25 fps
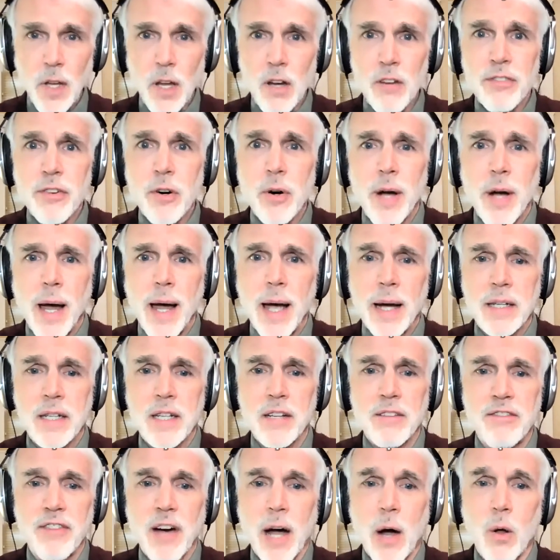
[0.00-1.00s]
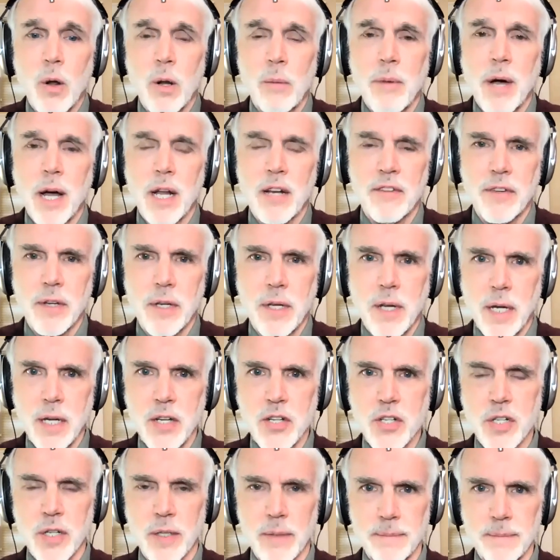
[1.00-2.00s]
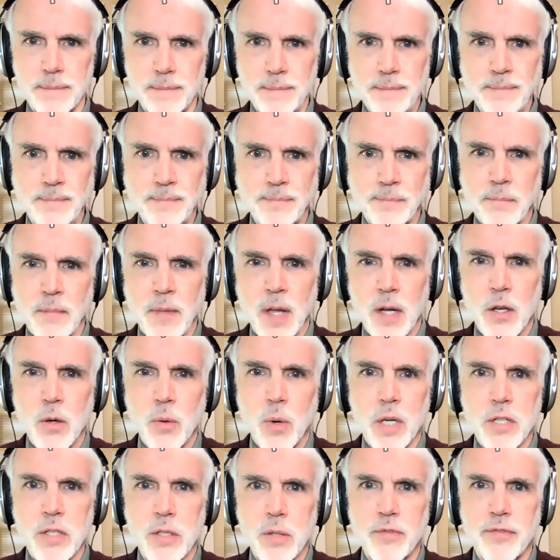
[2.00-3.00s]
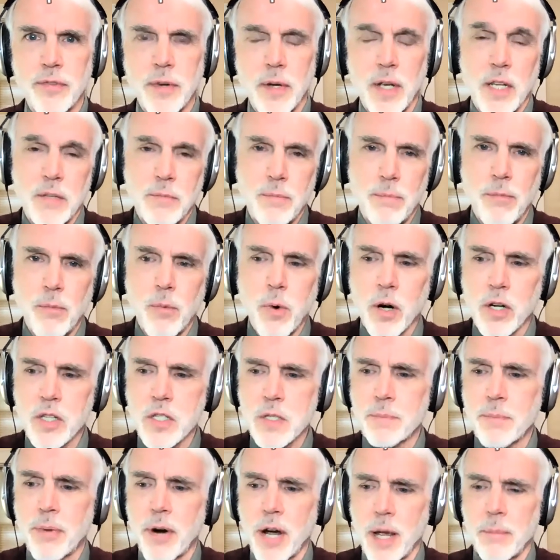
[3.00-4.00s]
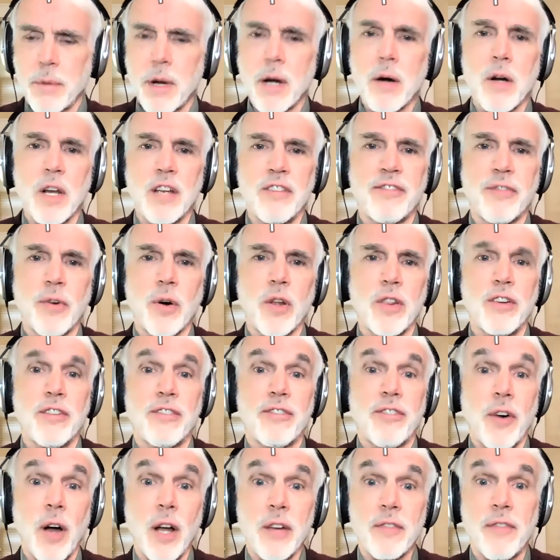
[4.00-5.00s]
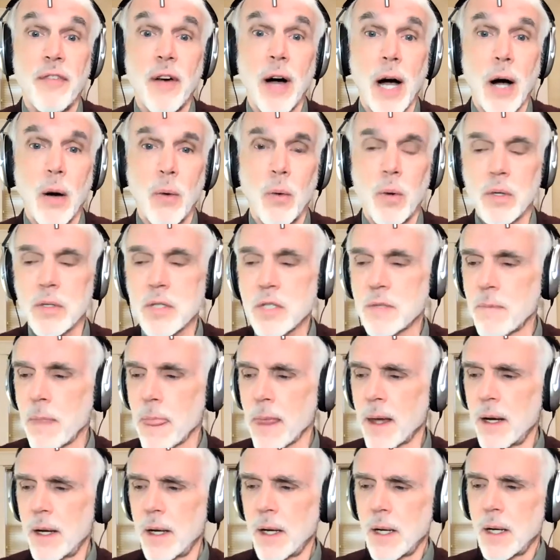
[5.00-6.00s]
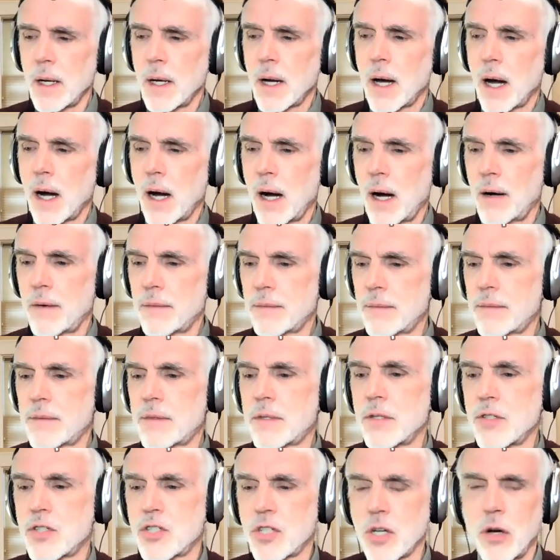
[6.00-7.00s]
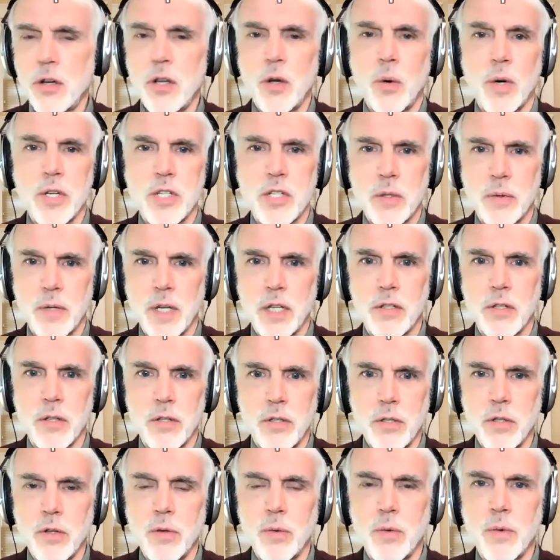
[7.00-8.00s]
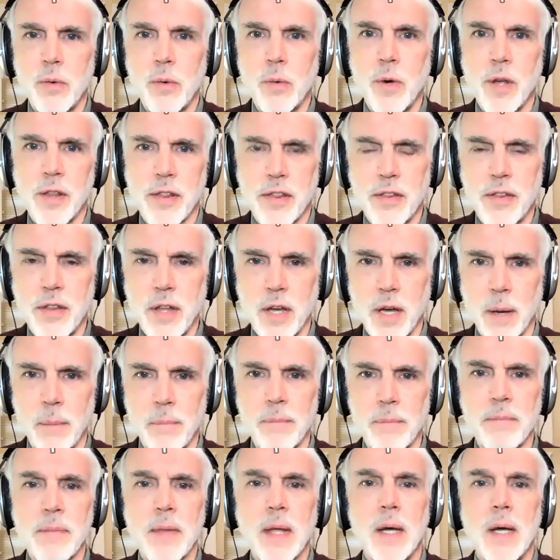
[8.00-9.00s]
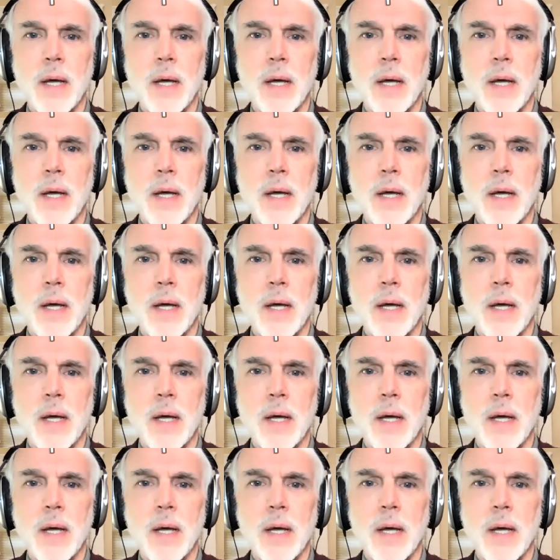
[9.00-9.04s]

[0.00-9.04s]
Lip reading: for active vowel modification, it works primarily for the front vowels, to show you what you need to do with them.